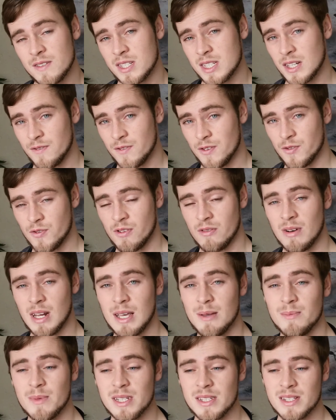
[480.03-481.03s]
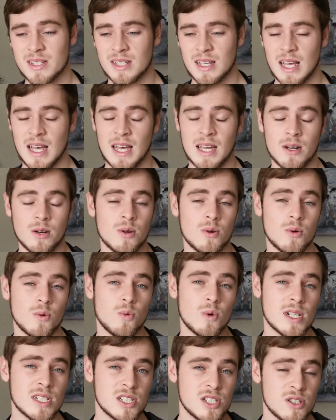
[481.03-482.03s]
ever suffered from lameness and
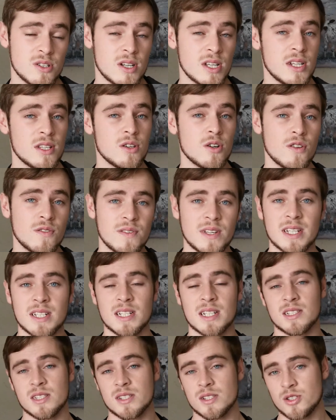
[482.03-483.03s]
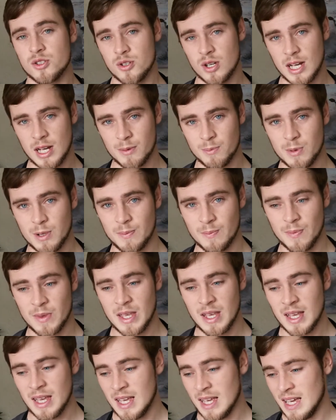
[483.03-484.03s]
what you and your vet did to help him.
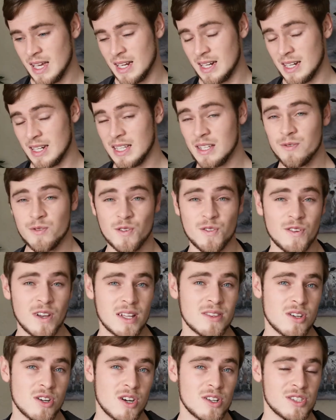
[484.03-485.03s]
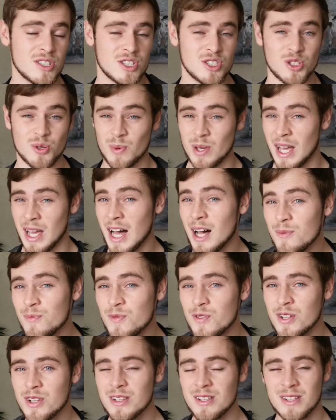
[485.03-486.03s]
And if you found the content to be
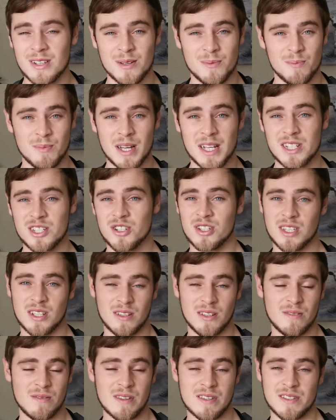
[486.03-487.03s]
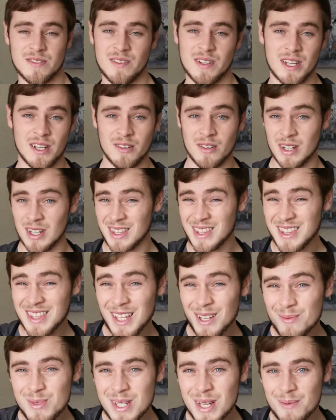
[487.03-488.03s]
helpful, make sure to give this video a
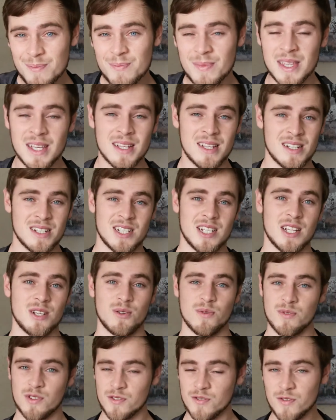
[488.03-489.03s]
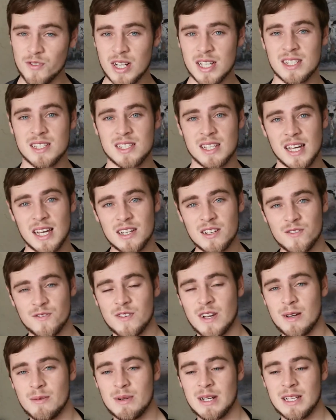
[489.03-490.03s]
thumbs up, share it with your friends and your
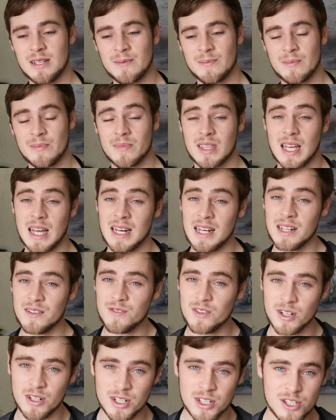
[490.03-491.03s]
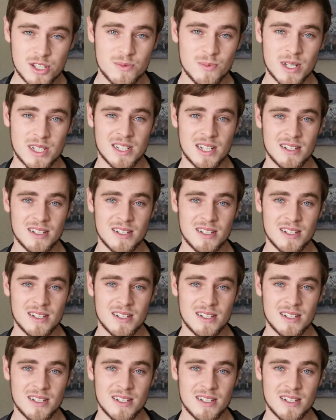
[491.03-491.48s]
family, and if you are new to my